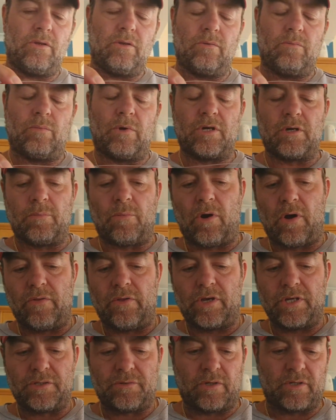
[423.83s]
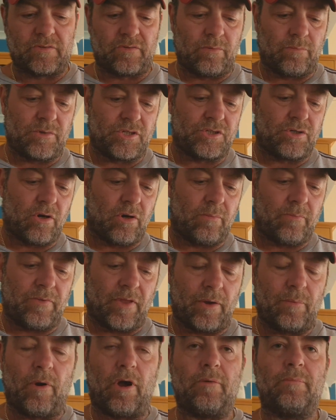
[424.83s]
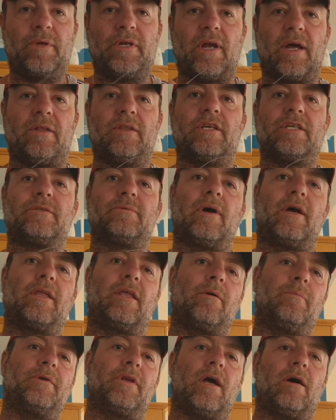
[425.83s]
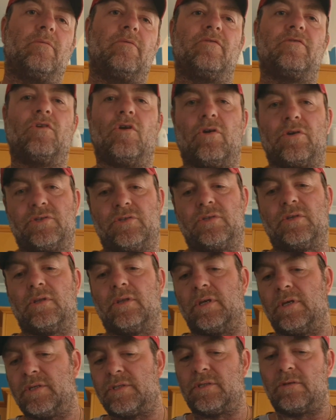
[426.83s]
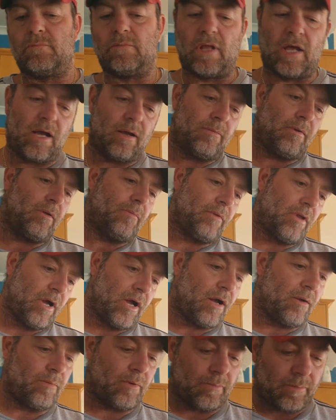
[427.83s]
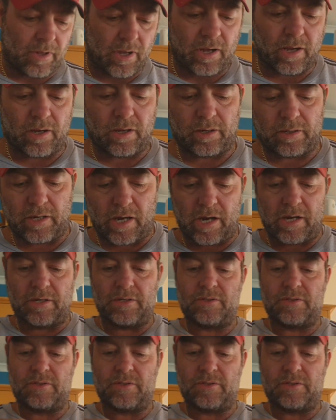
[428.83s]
When you buy these rigs from a shop, they won't be done this way, they'll be done with knots and this and blah, blah, blah, blah, blah, okay?